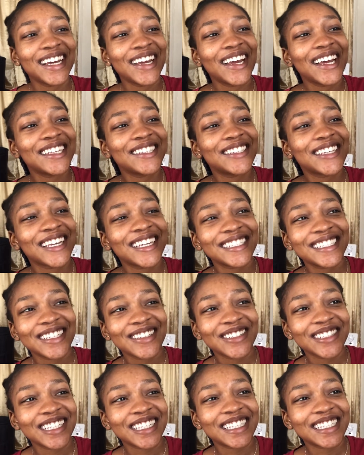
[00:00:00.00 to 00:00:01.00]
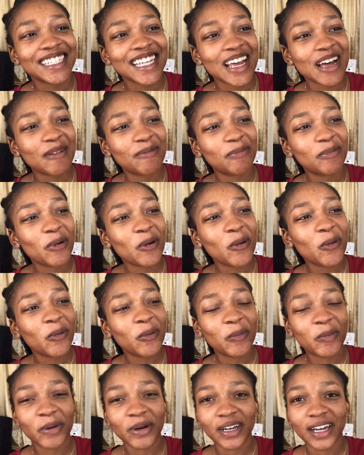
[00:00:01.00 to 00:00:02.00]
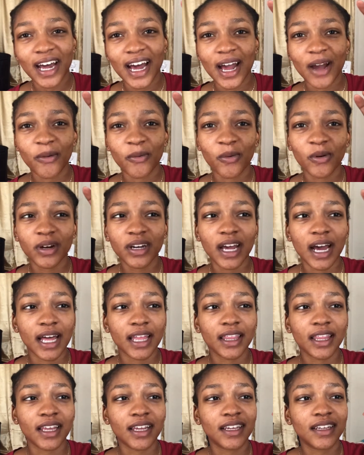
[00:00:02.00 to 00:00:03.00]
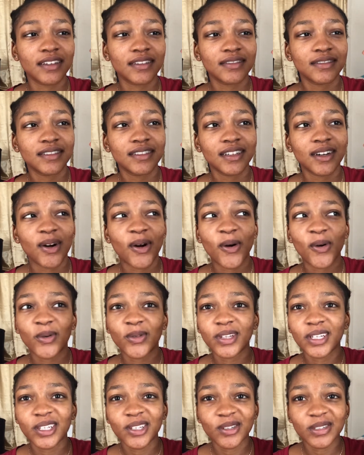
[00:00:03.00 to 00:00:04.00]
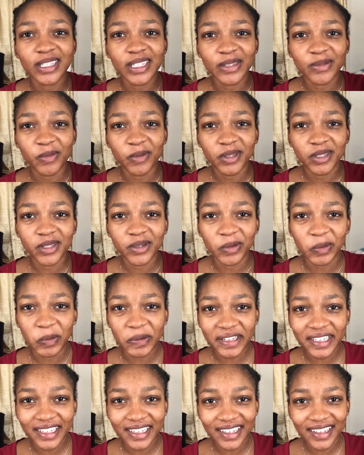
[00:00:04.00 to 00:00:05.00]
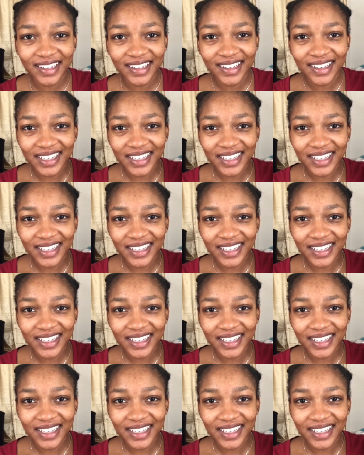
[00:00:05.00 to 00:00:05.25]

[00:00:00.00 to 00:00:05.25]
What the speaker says: It's because it's a sample, but I like only use this once a week.